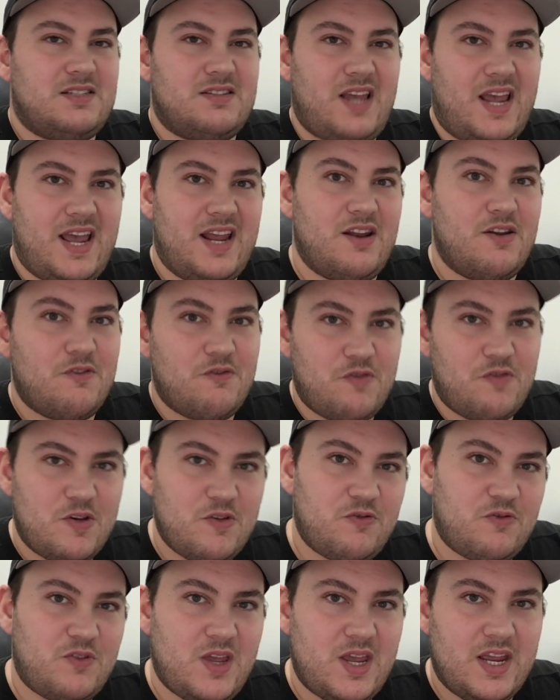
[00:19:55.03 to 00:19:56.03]
10,
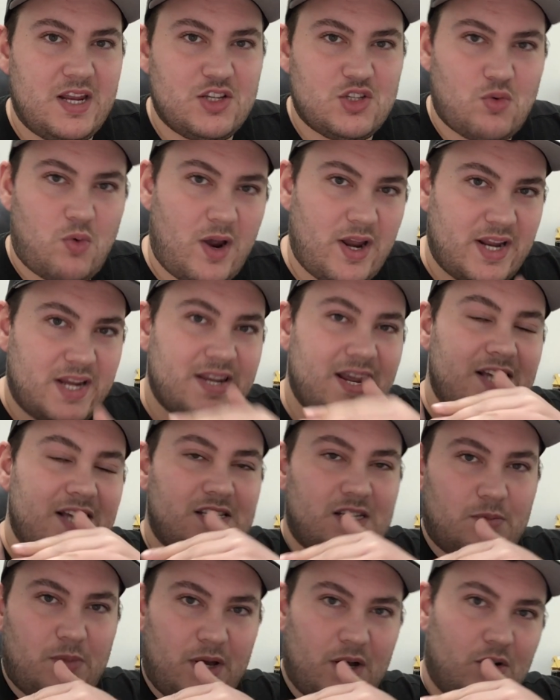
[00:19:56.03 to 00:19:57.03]
15, 20
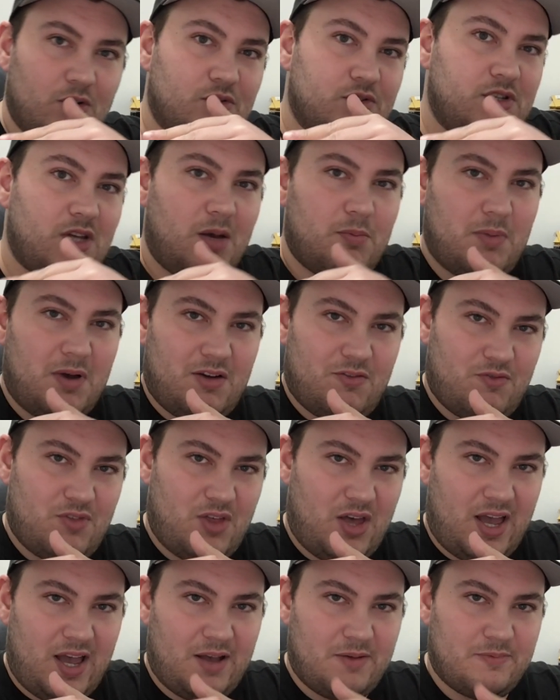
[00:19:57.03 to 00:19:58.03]
decibels above that.